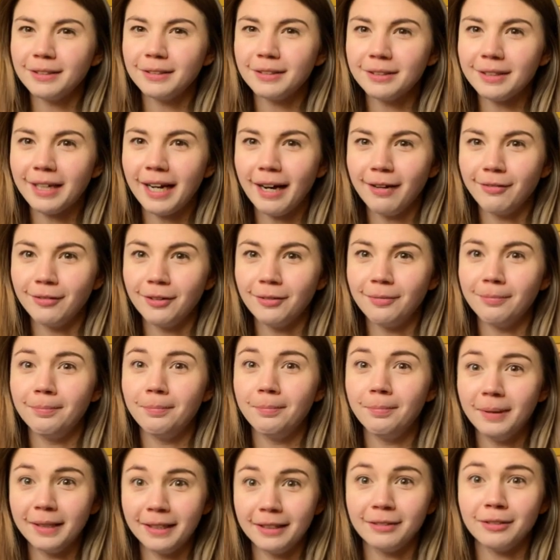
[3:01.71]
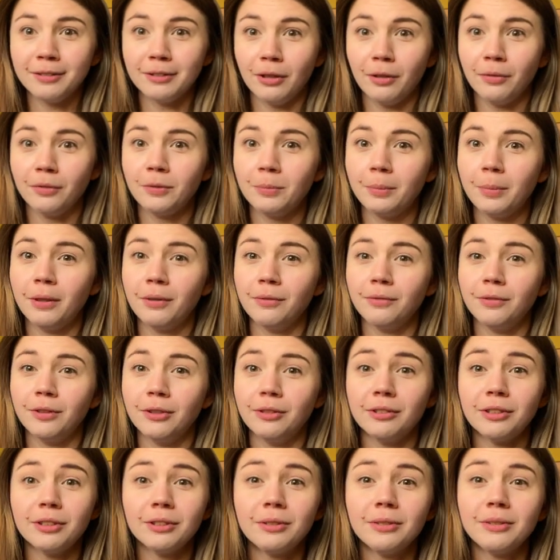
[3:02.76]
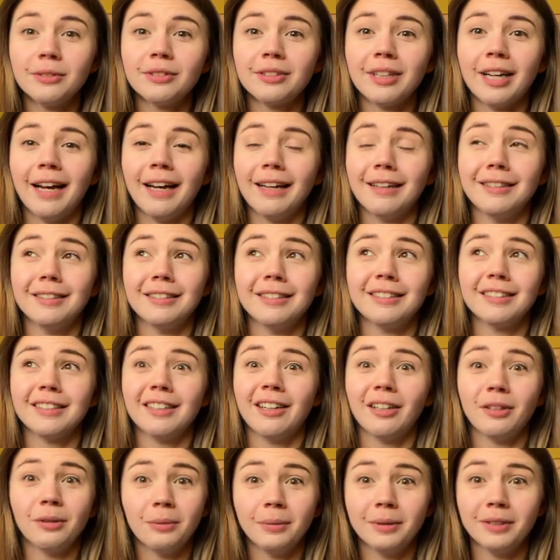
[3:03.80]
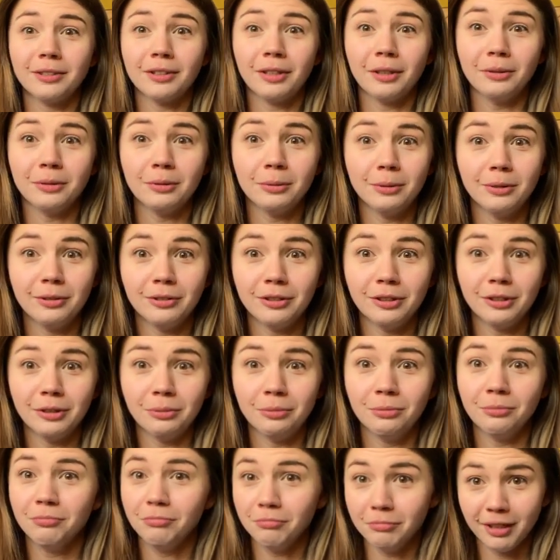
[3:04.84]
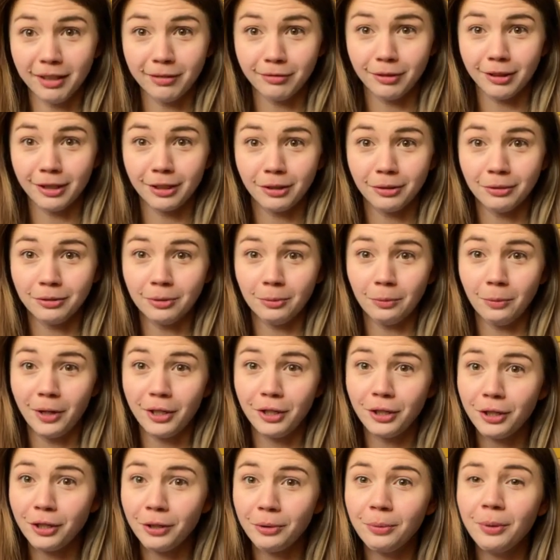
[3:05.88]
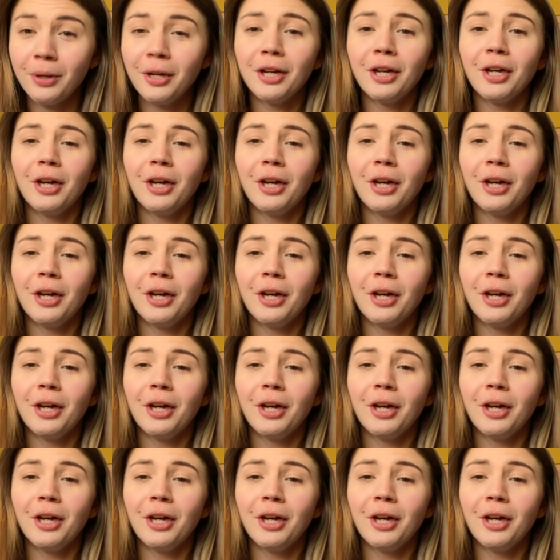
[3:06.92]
do have a big soft spot for zoos, and I always go to a zoo whenever I go somewhere new,